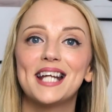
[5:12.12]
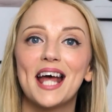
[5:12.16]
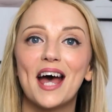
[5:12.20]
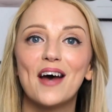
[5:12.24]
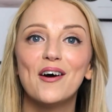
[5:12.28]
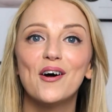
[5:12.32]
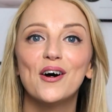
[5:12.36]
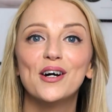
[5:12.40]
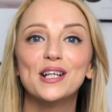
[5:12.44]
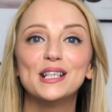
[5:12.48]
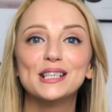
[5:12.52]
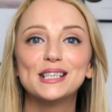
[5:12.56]
so
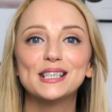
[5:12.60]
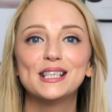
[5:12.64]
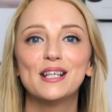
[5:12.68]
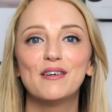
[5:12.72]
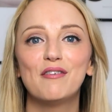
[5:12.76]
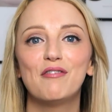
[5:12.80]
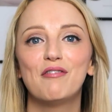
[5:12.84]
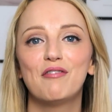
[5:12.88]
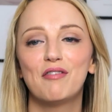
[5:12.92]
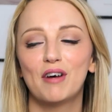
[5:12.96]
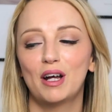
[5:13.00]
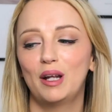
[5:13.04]
now on to
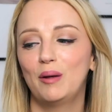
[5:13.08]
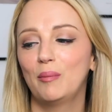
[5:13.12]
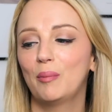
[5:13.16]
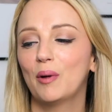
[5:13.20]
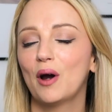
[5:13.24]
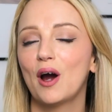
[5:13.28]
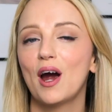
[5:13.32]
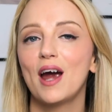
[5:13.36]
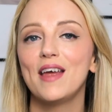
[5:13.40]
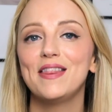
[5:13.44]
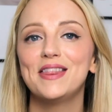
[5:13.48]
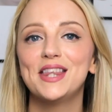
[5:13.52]
the fun
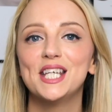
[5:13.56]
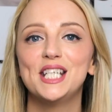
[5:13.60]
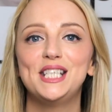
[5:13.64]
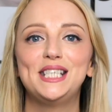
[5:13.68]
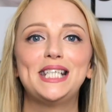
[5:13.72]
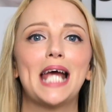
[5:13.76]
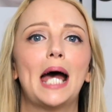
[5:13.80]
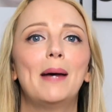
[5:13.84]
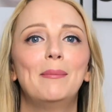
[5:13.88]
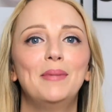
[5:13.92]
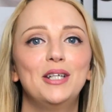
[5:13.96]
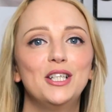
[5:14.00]
part, the
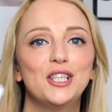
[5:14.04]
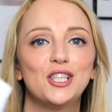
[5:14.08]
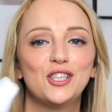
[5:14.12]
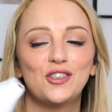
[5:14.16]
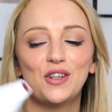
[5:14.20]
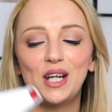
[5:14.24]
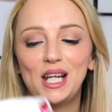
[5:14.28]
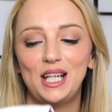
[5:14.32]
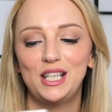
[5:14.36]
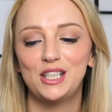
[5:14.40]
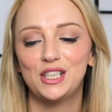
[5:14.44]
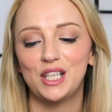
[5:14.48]

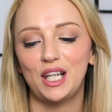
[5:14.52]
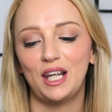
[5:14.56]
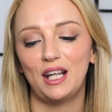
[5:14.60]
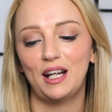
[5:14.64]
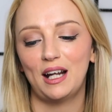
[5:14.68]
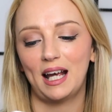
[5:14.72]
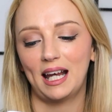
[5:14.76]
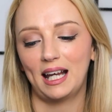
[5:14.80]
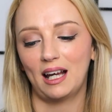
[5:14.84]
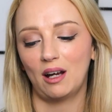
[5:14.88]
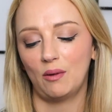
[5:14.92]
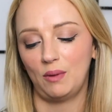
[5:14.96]

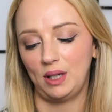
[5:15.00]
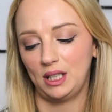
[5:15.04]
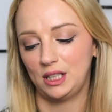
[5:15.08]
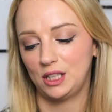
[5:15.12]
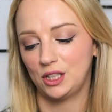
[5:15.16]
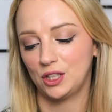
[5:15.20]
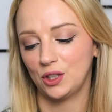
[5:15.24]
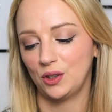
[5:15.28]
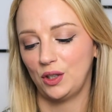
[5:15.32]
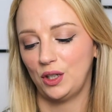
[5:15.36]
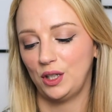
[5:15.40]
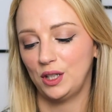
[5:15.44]
demonstration. I can't wait
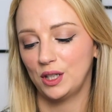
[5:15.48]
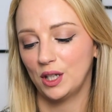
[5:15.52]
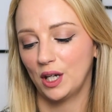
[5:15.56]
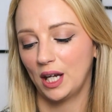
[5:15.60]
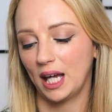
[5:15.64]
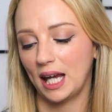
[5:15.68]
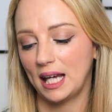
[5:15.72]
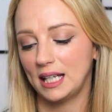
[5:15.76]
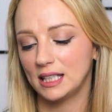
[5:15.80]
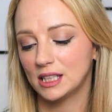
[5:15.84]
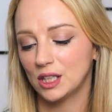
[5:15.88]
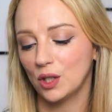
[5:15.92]
to show you.
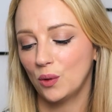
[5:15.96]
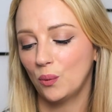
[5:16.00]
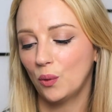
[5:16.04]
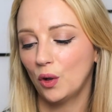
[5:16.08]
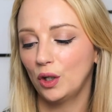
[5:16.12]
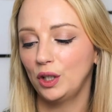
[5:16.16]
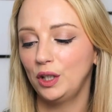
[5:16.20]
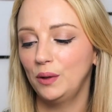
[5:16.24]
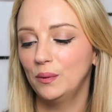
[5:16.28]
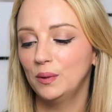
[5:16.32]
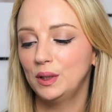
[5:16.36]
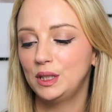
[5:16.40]
Okay, so
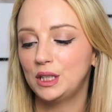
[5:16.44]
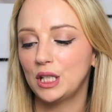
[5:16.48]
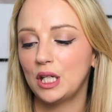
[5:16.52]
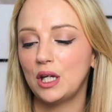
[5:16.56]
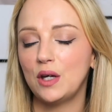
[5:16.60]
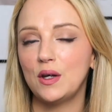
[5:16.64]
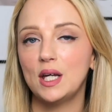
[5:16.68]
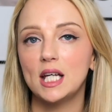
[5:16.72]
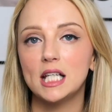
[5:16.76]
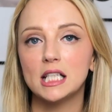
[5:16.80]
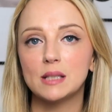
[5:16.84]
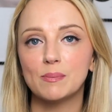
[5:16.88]
what you would do
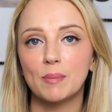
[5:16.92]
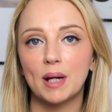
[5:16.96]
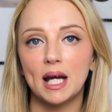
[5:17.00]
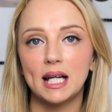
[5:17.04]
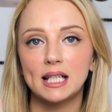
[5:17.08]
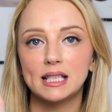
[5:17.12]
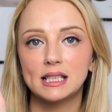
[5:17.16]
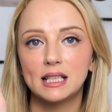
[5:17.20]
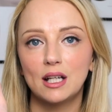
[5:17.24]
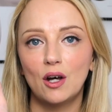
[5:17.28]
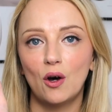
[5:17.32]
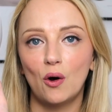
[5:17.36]
is
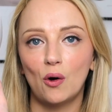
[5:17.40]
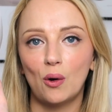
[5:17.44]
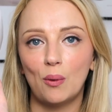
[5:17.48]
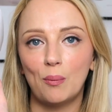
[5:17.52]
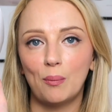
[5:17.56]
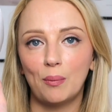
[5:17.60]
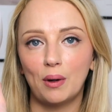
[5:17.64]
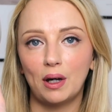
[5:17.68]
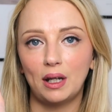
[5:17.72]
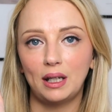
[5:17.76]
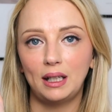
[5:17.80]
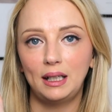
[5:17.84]
press the
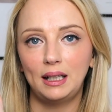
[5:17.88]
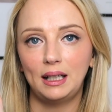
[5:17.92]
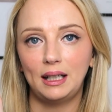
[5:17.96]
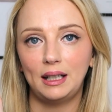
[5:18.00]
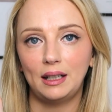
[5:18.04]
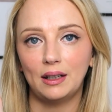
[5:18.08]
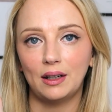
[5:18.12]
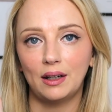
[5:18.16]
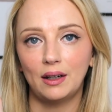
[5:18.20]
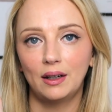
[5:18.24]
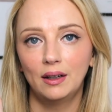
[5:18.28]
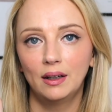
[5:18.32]
on button
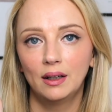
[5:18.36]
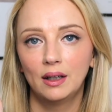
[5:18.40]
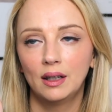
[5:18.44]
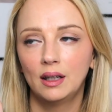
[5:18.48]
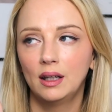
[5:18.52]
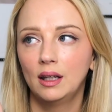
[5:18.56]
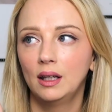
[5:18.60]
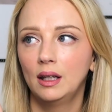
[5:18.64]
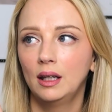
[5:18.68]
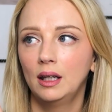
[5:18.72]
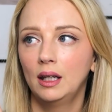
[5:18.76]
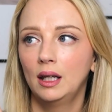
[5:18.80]
here.
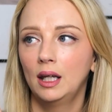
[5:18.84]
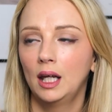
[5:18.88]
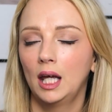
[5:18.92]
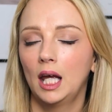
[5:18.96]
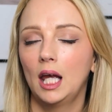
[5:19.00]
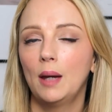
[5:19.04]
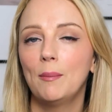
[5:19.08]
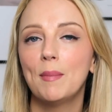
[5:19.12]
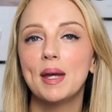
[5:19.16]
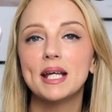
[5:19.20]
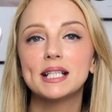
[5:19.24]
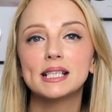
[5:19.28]

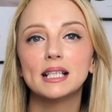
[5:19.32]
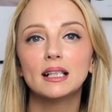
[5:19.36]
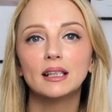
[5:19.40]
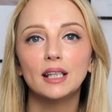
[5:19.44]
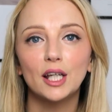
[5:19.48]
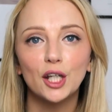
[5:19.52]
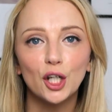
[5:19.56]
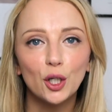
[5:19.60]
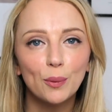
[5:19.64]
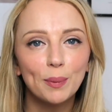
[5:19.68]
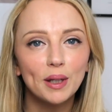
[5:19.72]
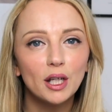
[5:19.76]
It makes a
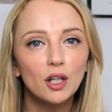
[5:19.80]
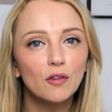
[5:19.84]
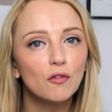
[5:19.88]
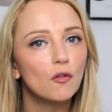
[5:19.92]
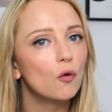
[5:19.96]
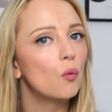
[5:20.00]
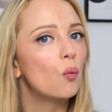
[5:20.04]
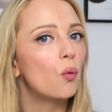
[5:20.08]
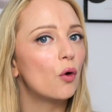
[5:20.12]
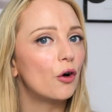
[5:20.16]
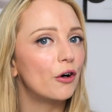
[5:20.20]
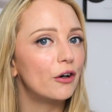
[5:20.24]
little bit
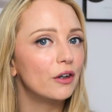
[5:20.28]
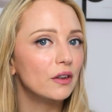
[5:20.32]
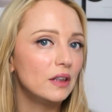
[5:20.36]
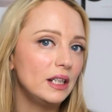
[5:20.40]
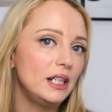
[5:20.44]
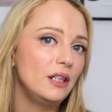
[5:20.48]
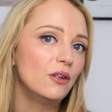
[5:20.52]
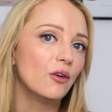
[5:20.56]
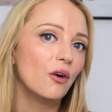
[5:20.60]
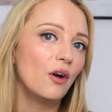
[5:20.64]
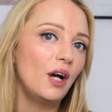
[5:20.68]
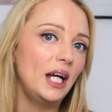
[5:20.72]
of a
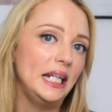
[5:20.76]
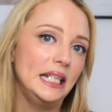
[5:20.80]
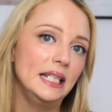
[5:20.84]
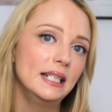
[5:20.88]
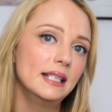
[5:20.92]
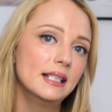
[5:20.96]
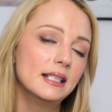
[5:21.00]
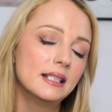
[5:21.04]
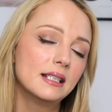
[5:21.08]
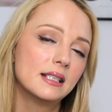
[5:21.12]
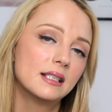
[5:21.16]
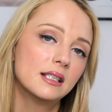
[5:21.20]
whirly
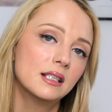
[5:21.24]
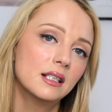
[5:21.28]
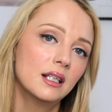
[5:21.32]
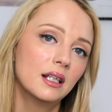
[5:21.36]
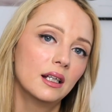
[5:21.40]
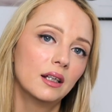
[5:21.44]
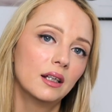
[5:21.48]
noise,